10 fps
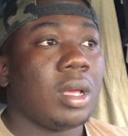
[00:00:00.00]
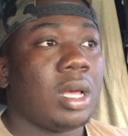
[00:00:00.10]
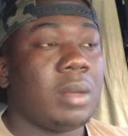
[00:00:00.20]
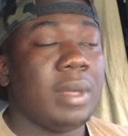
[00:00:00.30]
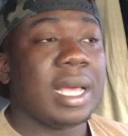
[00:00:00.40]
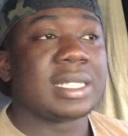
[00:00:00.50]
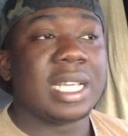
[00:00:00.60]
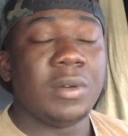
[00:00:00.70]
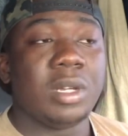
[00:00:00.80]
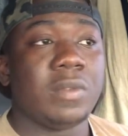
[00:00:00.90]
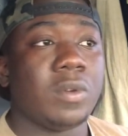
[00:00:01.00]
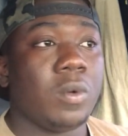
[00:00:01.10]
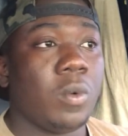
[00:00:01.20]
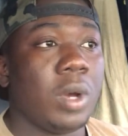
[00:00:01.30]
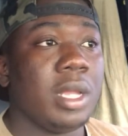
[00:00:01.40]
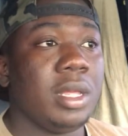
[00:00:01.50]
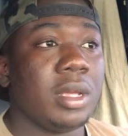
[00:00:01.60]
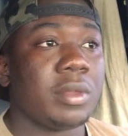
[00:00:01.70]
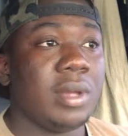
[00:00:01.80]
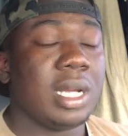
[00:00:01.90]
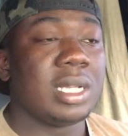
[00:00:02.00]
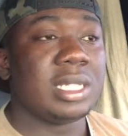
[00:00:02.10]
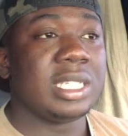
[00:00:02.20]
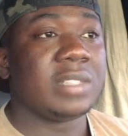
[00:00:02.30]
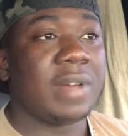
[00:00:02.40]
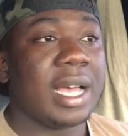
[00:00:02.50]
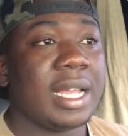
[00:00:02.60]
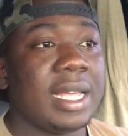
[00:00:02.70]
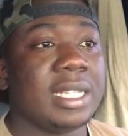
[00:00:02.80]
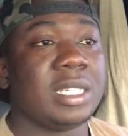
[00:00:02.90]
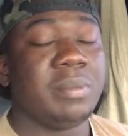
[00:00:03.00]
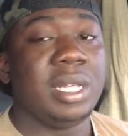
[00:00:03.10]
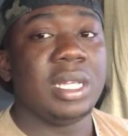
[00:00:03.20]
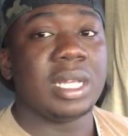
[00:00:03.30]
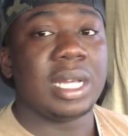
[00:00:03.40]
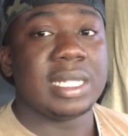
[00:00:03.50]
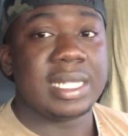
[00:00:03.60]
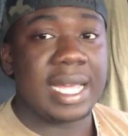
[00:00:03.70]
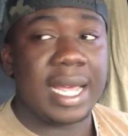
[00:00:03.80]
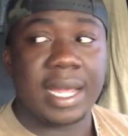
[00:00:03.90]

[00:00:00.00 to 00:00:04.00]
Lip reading: I mean, I stayed with them for 1 year, 365 days to be exact.